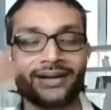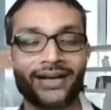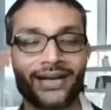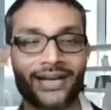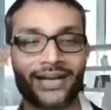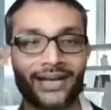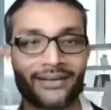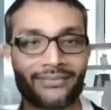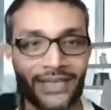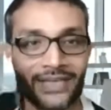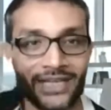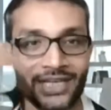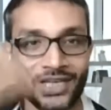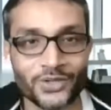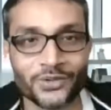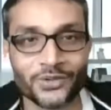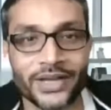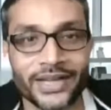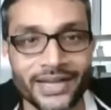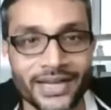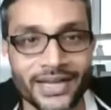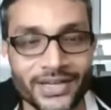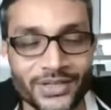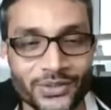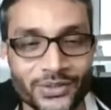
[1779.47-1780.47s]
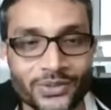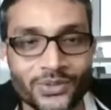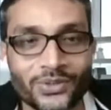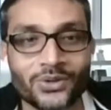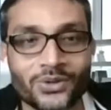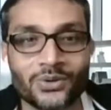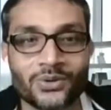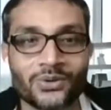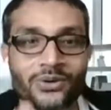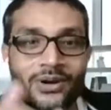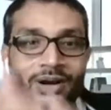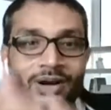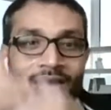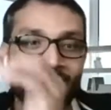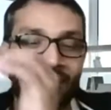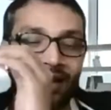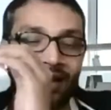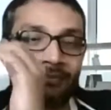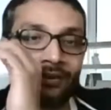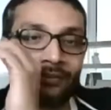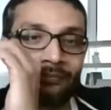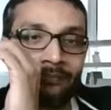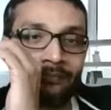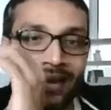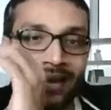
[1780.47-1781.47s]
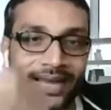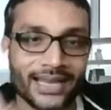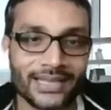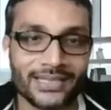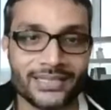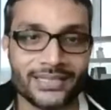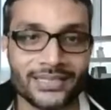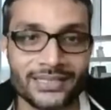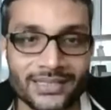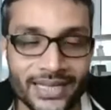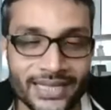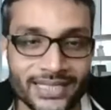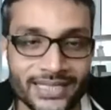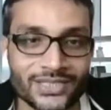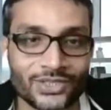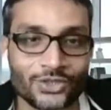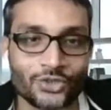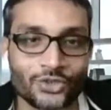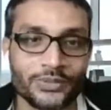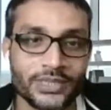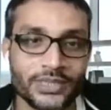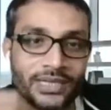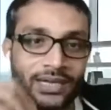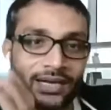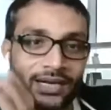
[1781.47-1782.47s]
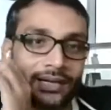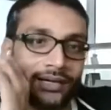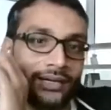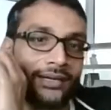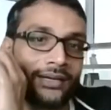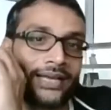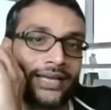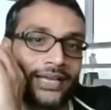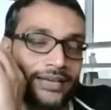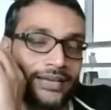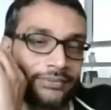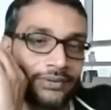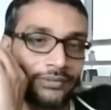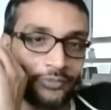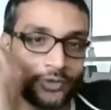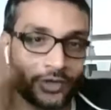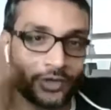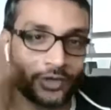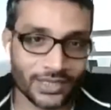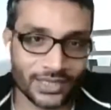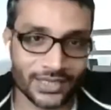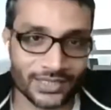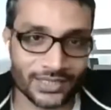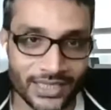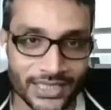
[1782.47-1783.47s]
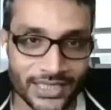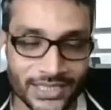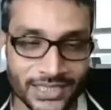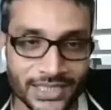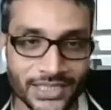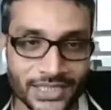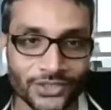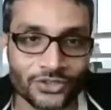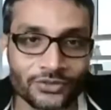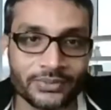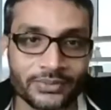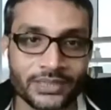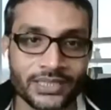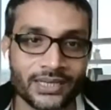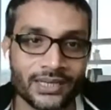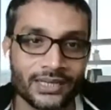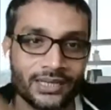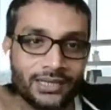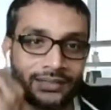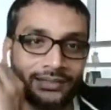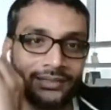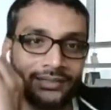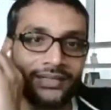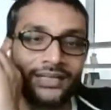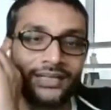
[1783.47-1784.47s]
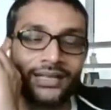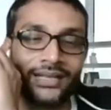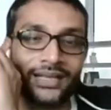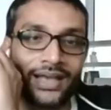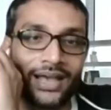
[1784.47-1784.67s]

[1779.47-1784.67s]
I have a UNA to go. I have a packaging test to be done. I have a product testing to be done.